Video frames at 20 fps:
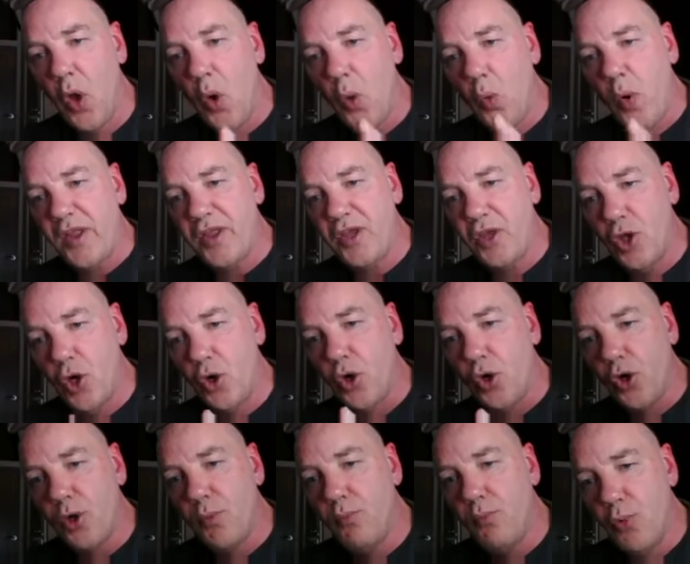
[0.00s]
whether you're
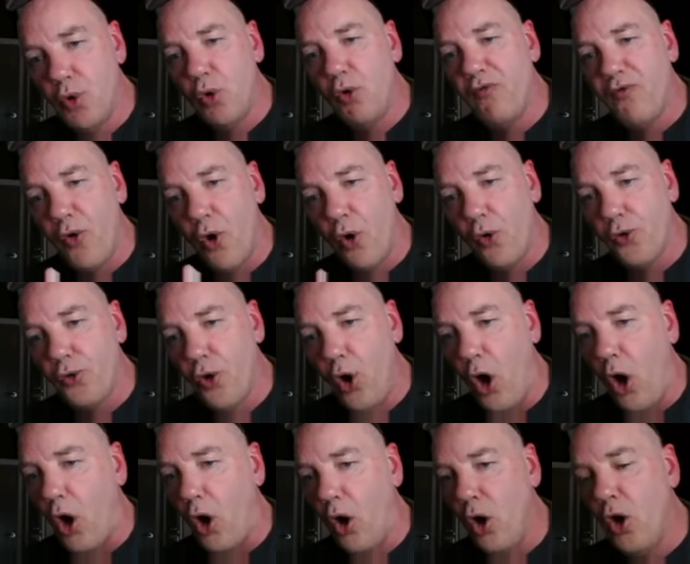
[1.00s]
going to move or
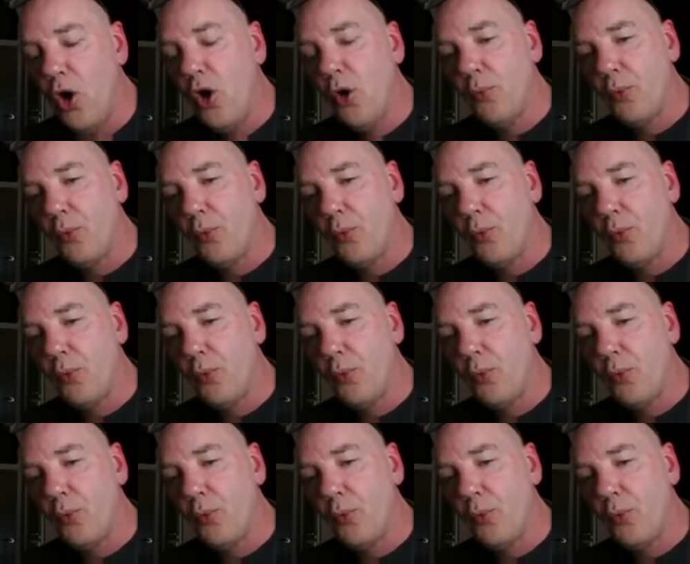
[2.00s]
not.